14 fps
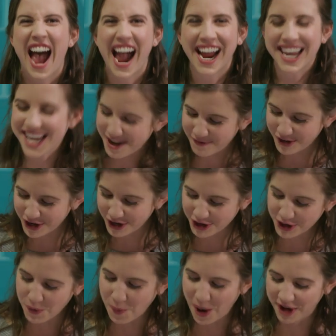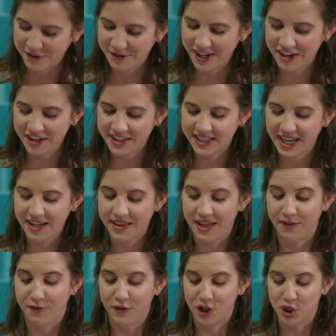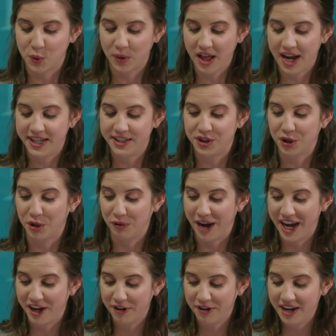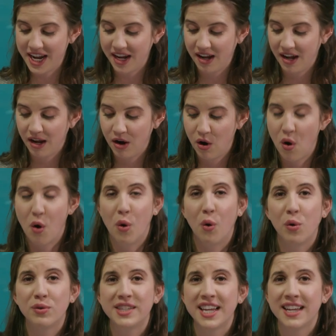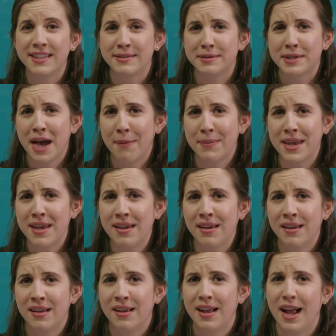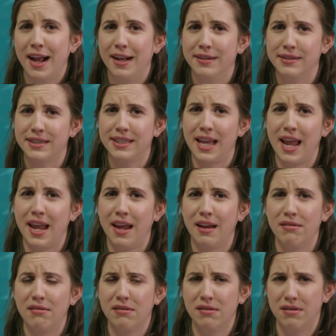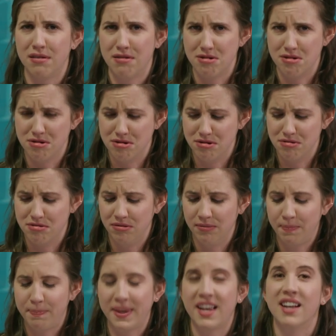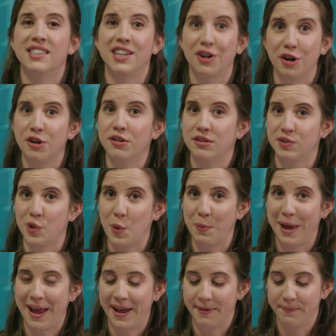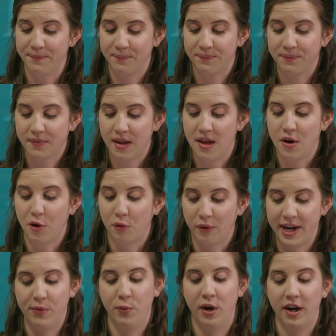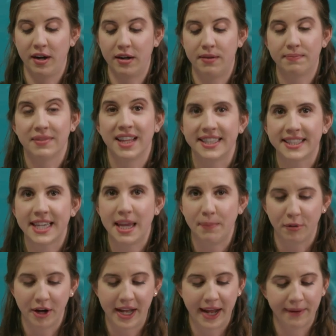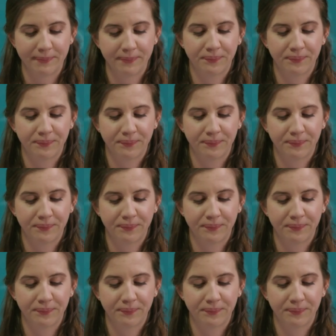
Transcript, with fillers: I even heard one reader say they visualized Gregory holding his tummy and saying, oh, because it hurts so bad. Great work. Let's keep reading.